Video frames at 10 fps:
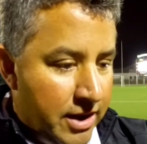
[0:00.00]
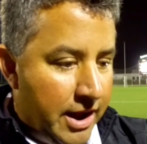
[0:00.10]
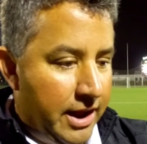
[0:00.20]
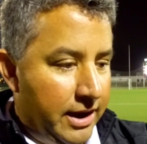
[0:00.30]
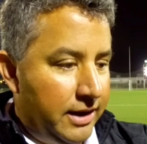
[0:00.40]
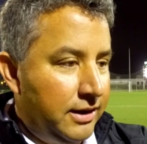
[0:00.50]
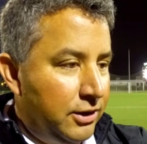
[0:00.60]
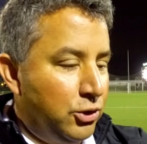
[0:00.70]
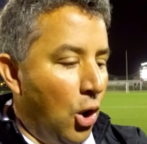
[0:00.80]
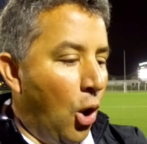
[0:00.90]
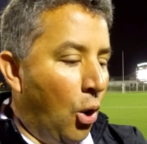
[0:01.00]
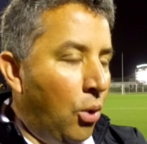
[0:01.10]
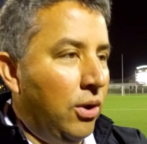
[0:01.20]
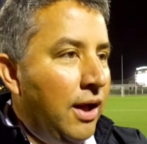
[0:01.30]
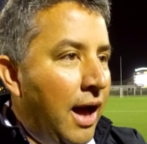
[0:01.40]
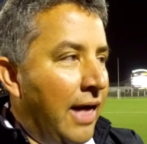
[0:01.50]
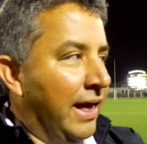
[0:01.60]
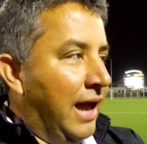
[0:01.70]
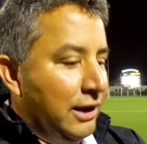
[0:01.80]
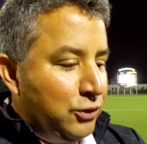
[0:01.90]
No, I
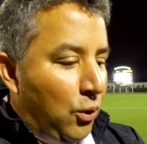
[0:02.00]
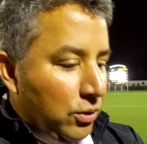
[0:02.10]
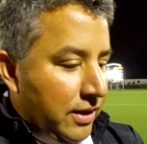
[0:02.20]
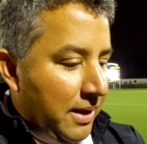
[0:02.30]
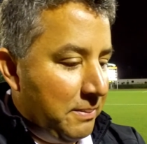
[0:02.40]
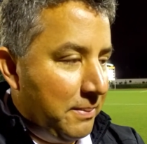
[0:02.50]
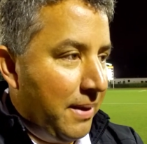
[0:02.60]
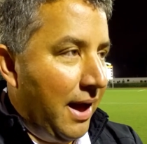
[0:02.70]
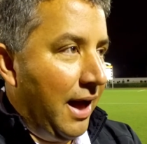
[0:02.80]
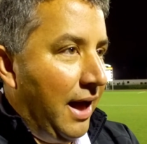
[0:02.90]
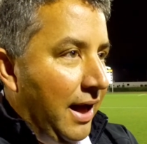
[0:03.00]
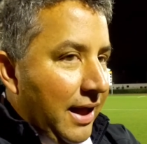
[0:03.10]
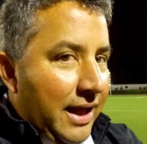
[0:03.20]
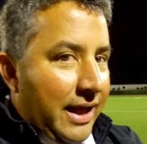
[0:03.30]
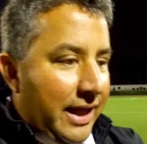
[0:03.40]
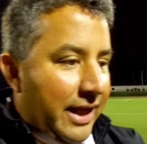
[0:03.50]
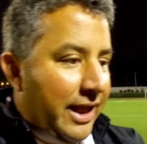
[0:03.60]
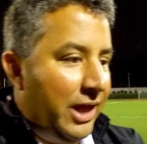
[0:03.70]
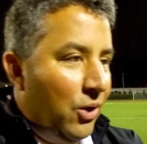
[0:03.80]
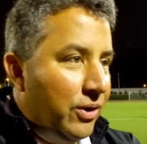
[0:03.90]
think I told them,
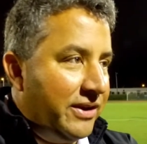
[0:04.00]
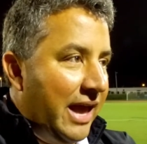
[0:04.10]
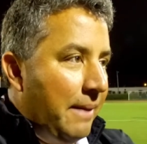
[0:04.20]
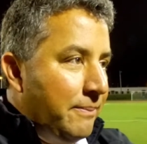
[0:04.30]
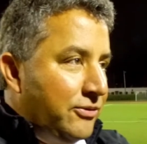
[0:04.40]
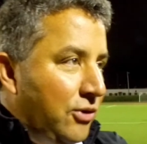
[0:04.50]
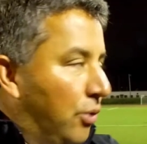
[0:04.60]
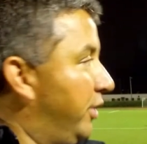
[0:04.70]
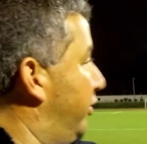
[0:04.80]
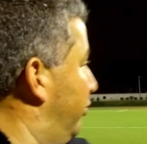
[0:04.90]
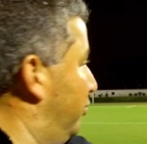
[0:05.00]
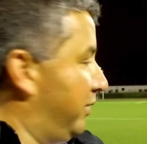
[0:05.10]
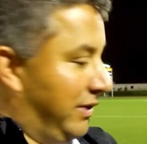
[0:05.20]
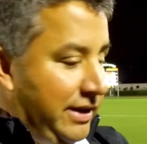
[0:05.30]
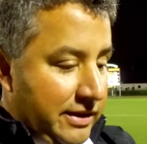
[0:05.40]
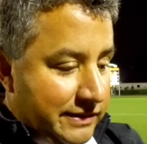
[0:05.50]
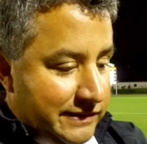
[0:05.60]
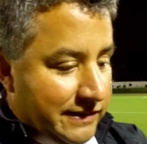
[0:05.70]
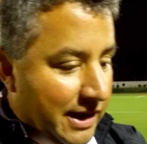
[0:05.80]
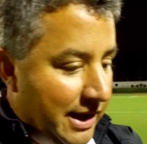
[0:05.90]
the game's ODU
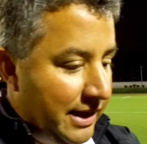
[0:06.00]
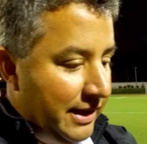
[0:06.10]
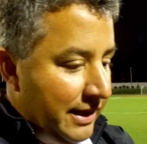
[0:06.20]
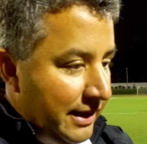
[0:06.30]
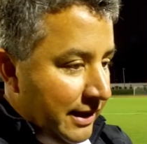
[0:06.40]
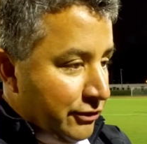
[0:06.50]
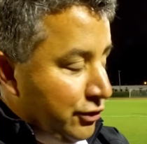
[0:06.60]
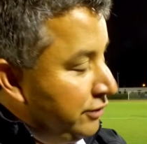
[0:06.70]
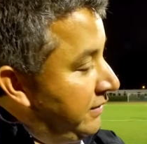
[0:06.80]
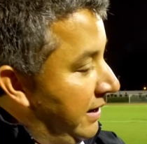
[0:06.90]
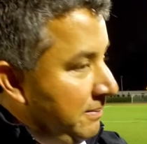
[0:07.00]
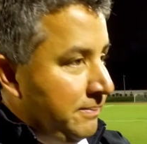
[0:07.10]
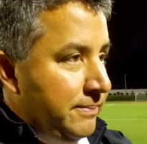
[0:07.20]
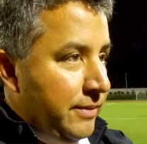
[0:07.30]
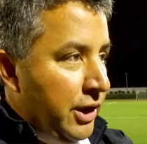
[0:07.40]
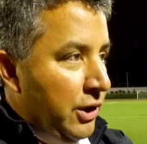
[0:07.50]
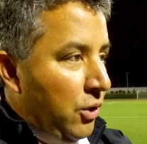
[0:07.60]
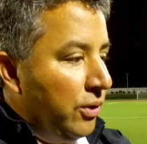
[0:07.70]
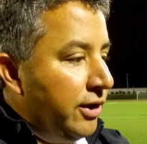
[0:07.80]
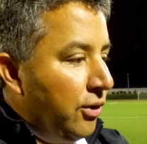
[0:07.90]
is a good team.
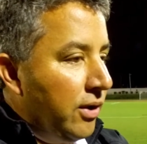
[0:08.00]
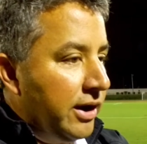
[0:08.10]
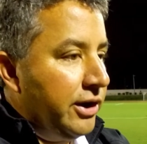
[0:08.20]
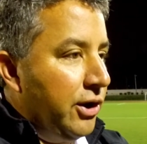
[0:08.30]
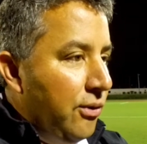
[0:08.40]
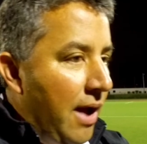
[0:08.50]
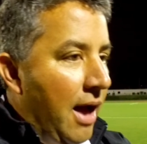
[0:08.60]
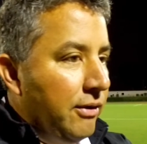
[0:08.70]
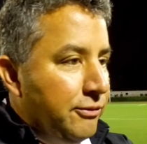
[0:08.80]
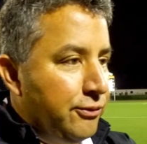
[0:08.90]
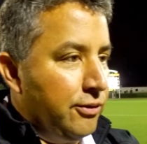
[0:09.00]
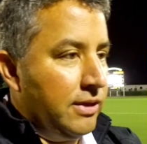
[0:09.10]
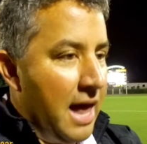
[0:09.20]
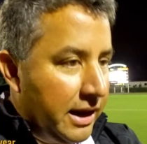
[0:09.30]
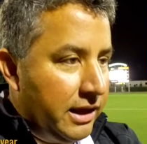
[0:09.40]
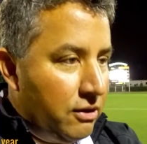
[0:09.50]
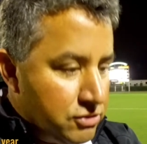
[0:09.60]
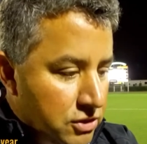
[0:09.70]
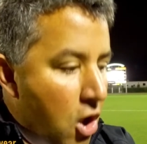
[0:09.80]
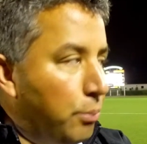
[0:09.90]
Year in and year out for a lot of
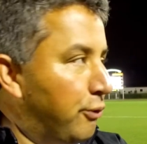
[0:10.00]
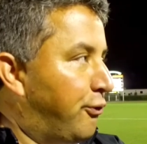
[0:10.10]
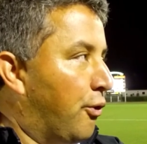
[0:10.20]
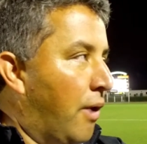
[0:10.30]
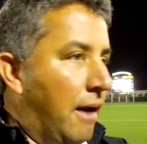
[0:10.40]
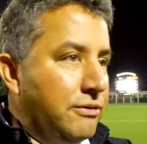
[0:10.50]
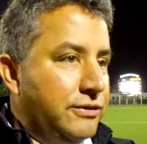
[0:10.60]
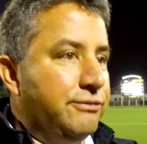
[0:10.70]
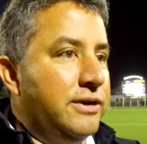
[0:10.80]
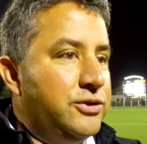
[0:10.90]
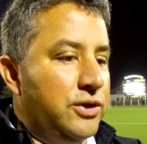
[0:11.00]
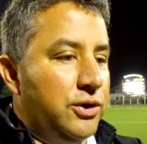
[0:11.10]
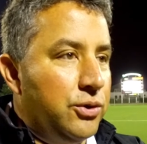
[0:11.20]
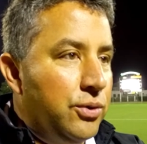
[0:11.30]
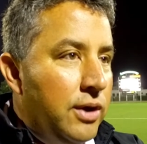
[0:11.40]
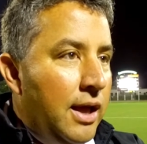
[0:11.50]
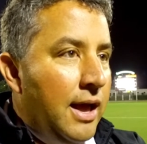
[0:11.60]
years, long before I was at VCU.